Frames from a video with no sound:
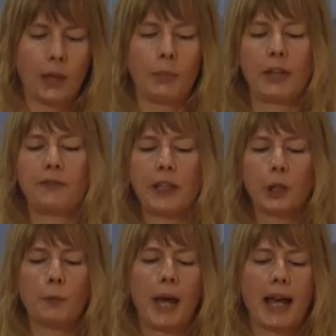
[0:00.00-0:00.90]
My
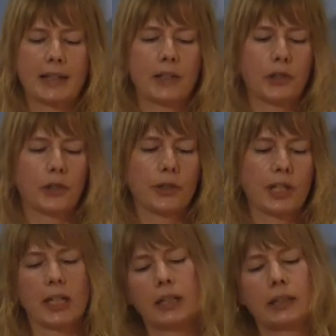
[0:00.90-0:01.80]
fellow
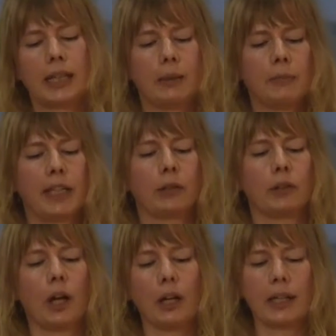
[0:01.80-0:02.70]
passengers claimed their
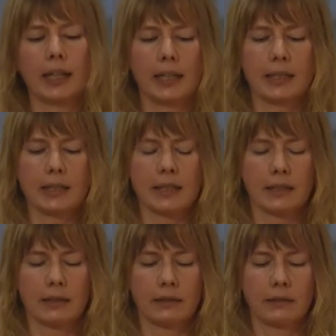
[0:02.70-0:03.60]
long
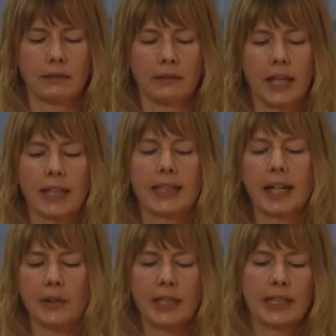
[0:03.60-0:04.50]
guns,
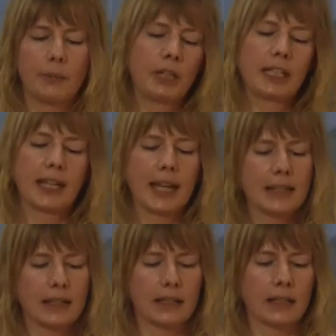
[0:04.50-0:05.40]
carried them in
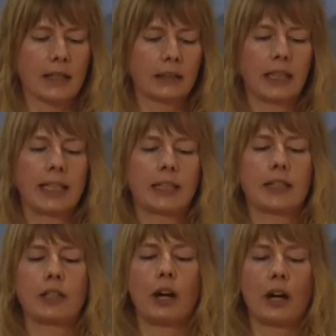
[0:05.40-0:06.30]
cases like
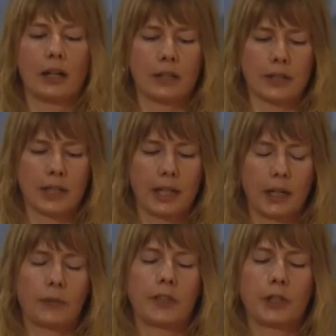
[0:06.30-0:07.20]
guitars
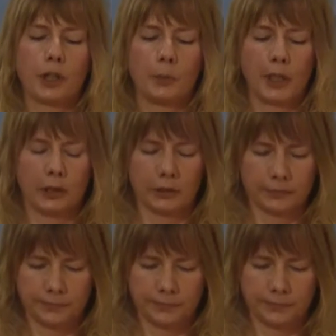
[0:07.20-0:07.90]
out of the terminal.